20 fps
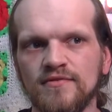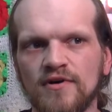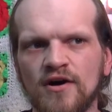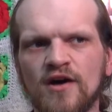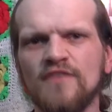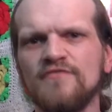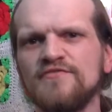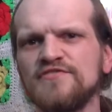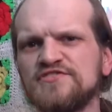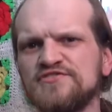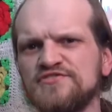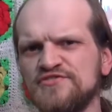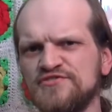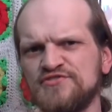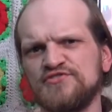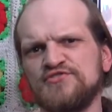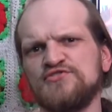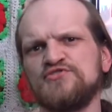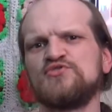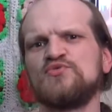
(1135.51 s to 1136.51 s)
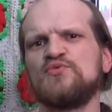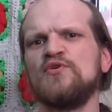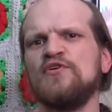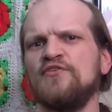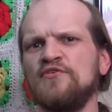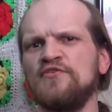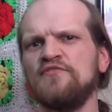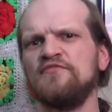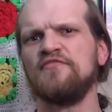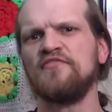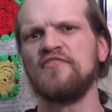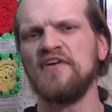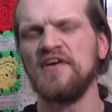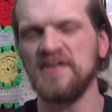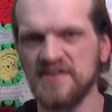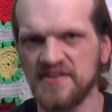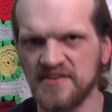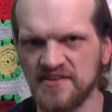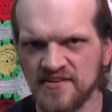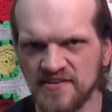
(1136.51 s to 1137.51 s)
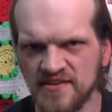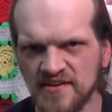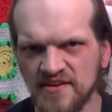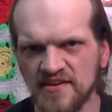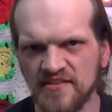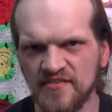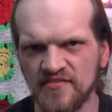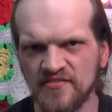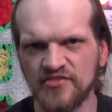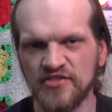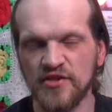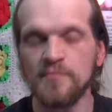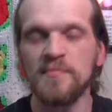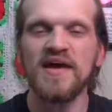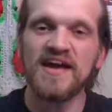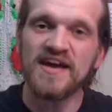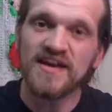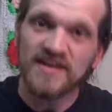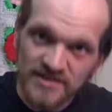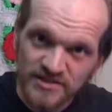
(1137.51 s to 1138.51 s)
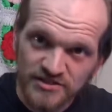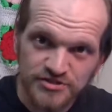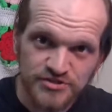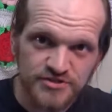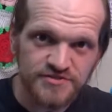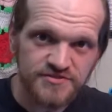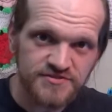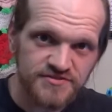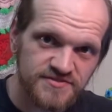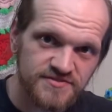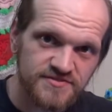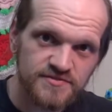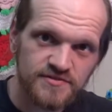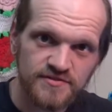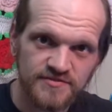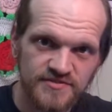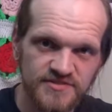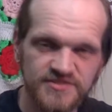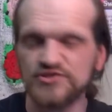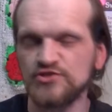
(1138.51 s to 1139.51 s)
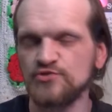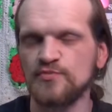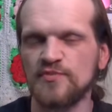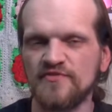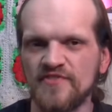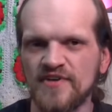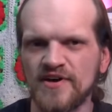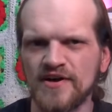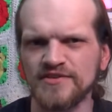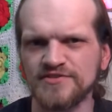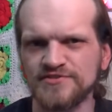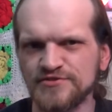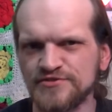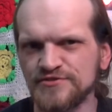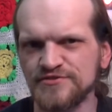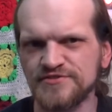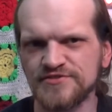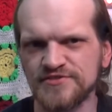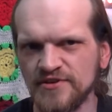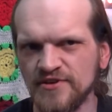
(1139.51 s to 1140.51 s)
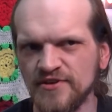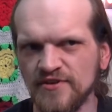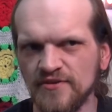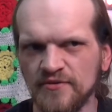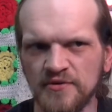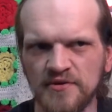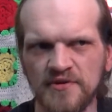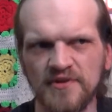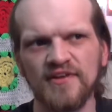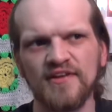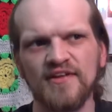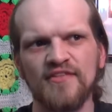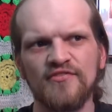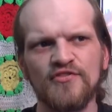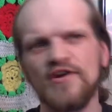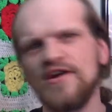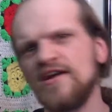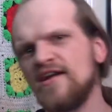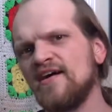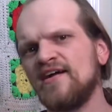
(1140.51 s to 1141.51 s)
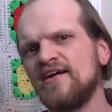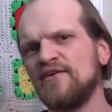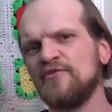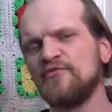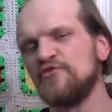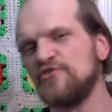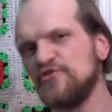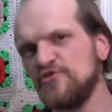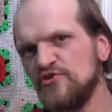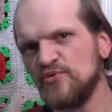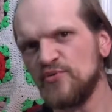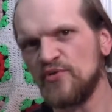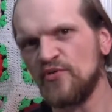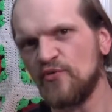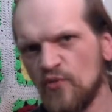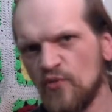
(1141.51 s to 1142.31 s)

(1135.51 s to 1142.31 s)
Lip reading: officers are sort of like the managers and the supervisors, you know. They're not out there doing the